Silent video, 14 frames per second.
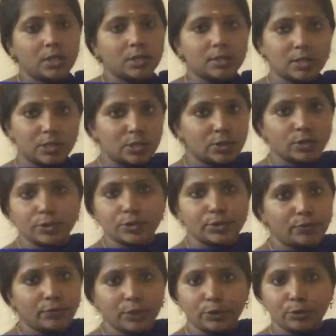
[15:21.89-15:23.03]
This is also,
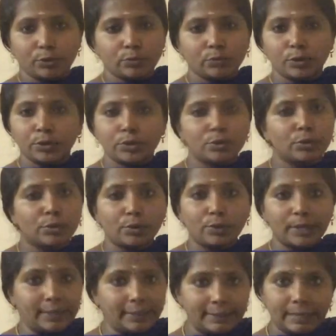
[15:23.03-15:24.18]
we don't want to go
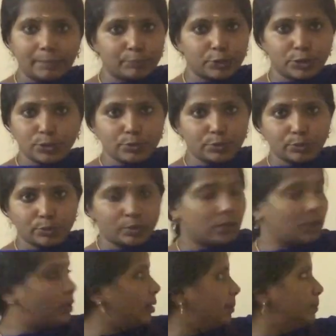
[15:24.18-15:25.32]
in depth to
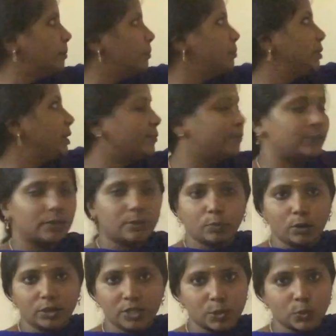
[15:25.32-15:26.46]
brief it
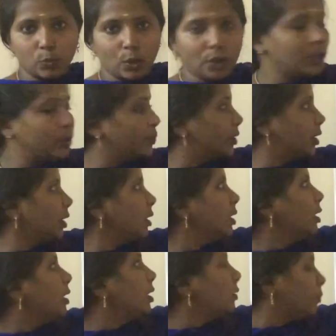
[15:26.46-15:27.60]
what is what. Okay,
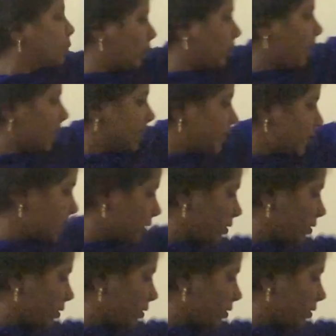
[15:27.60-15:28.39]
what I just